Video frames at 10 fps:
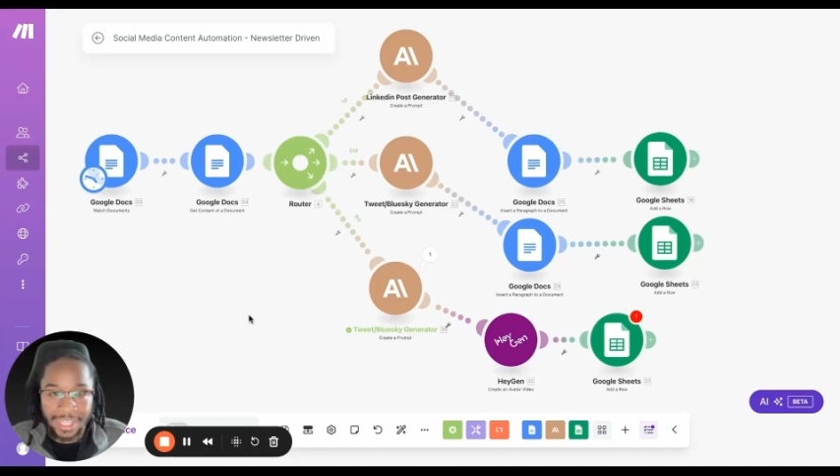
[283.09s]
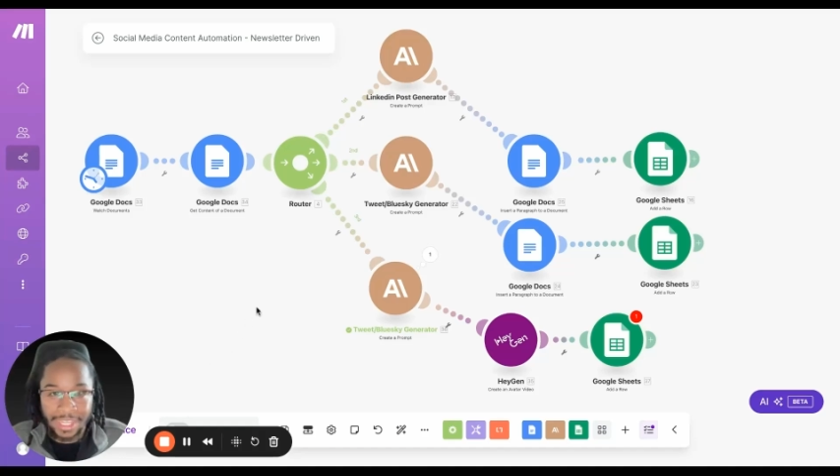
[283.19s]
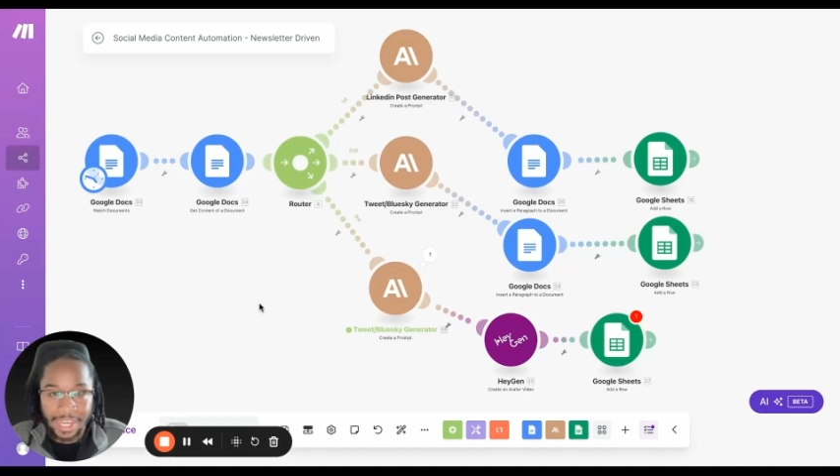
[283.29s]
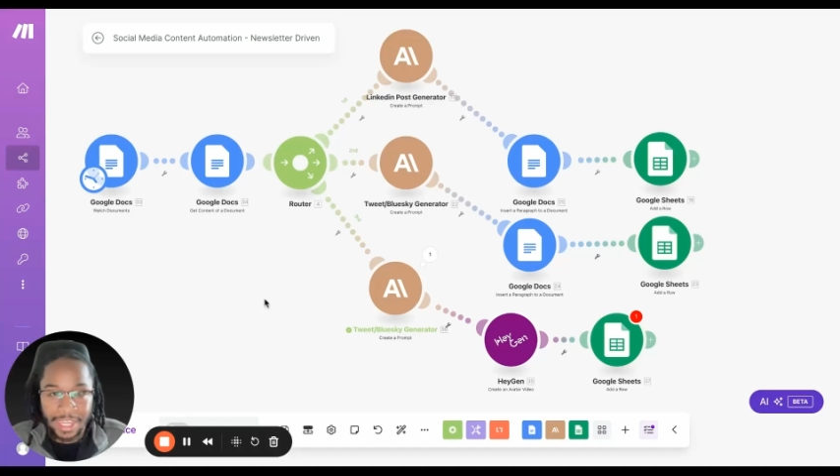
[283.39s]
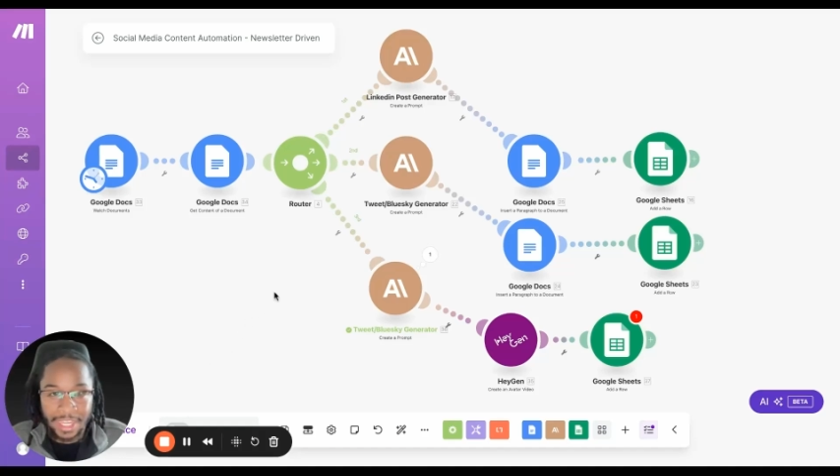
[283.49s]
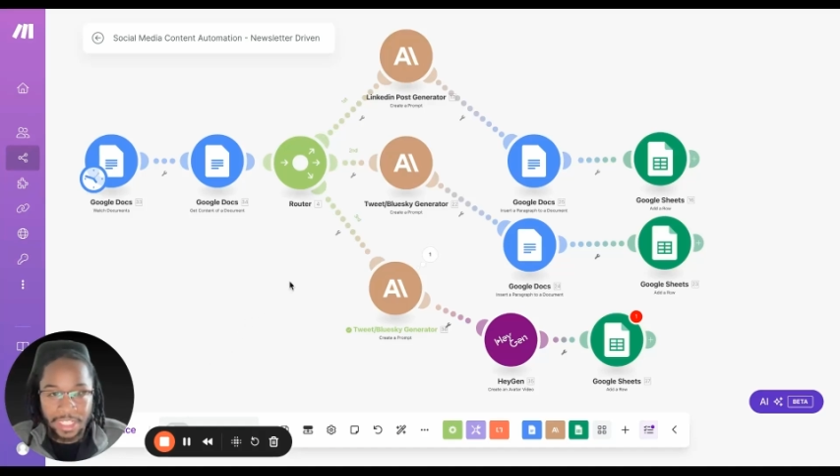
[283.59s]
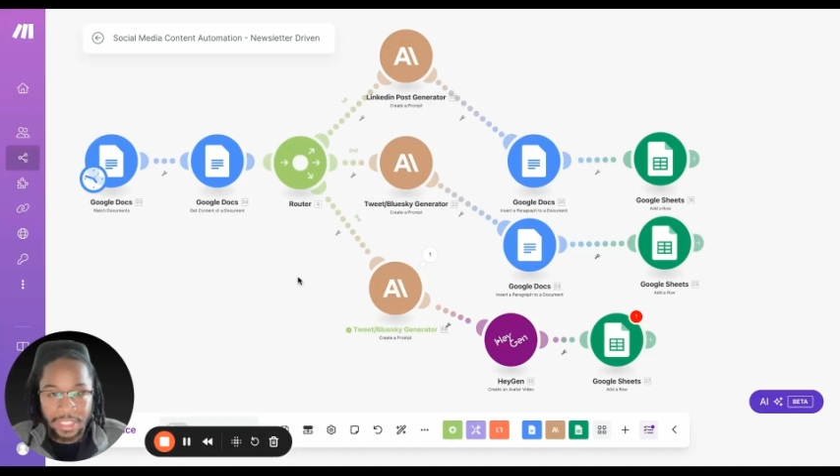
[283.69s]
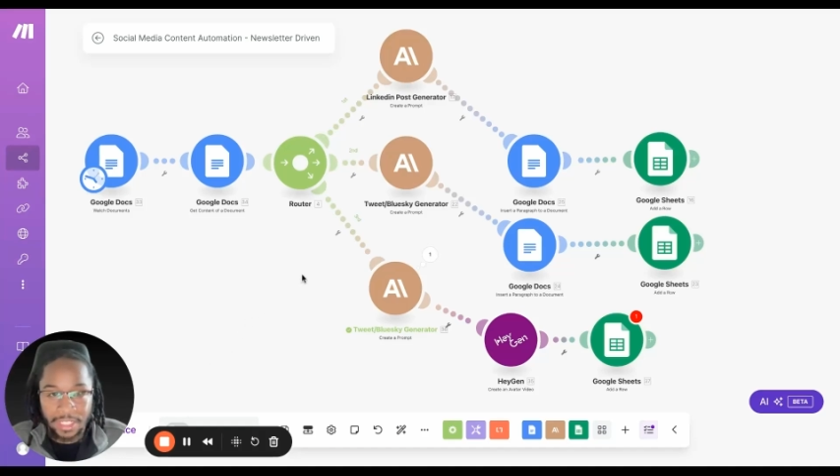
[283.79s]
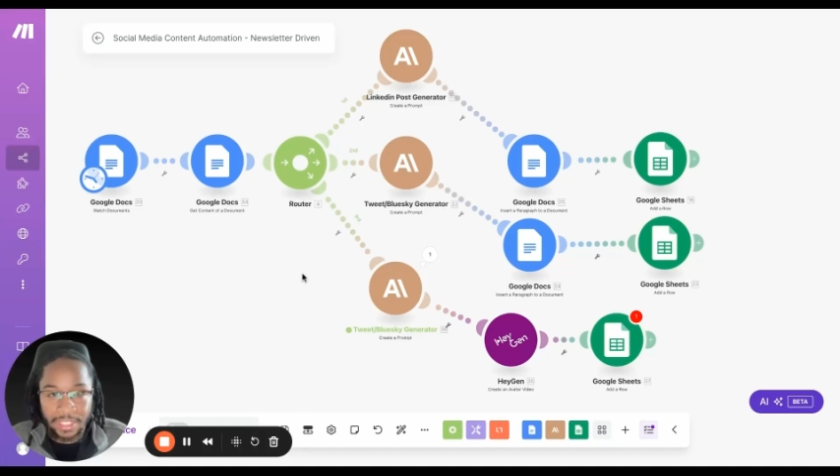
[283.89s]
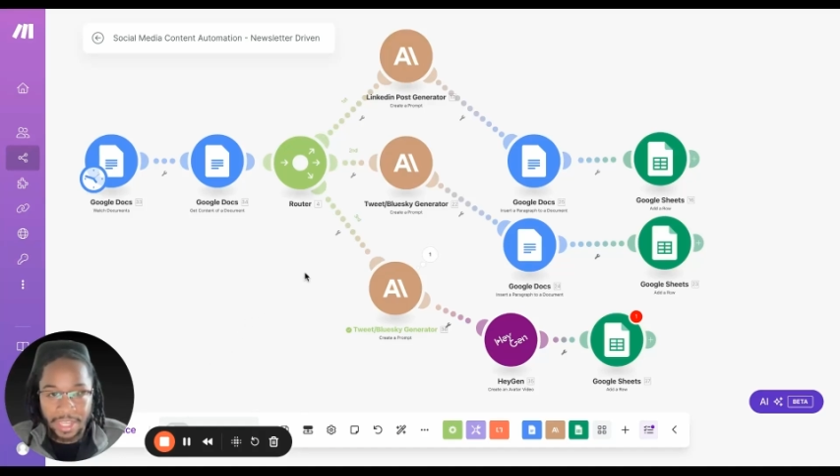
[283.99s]
an AI
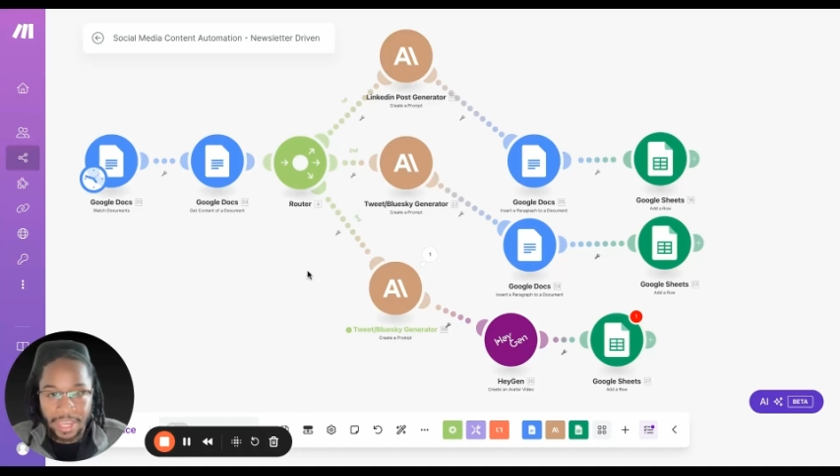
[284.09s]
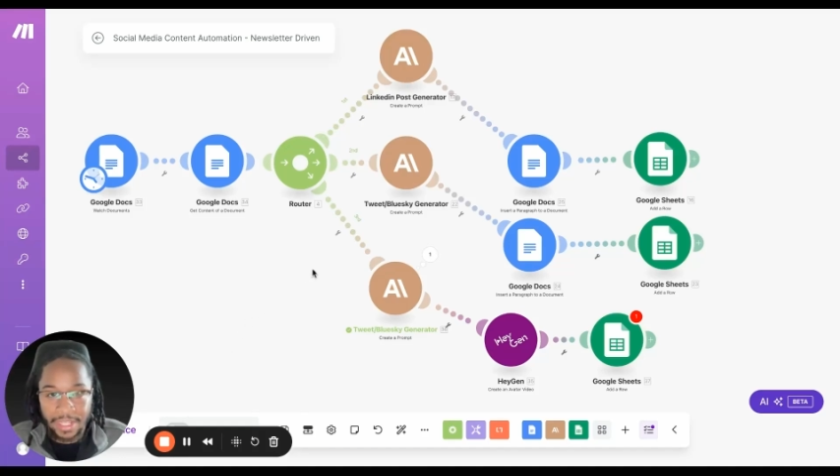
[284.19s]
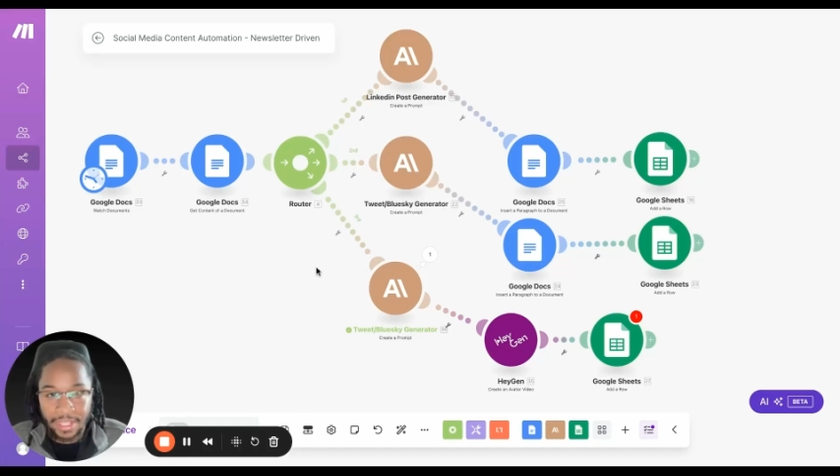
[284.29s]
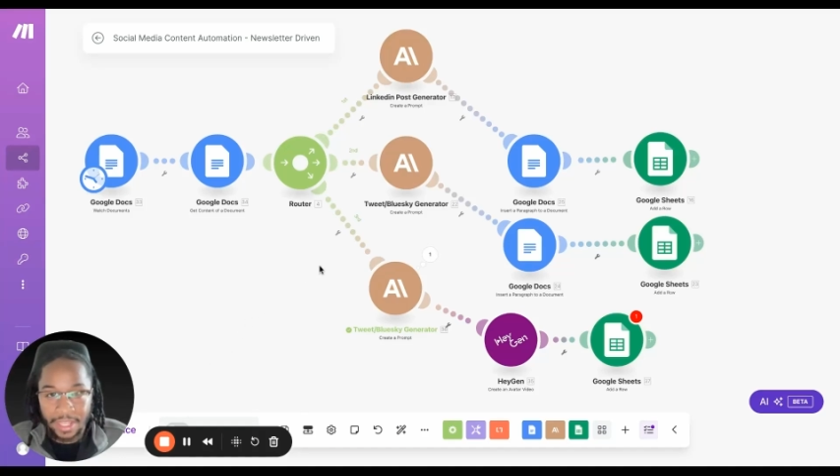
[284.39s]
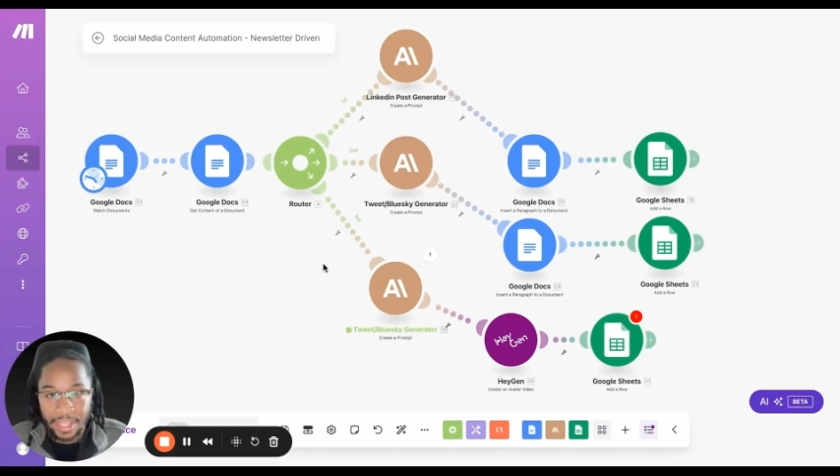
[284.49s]
agent that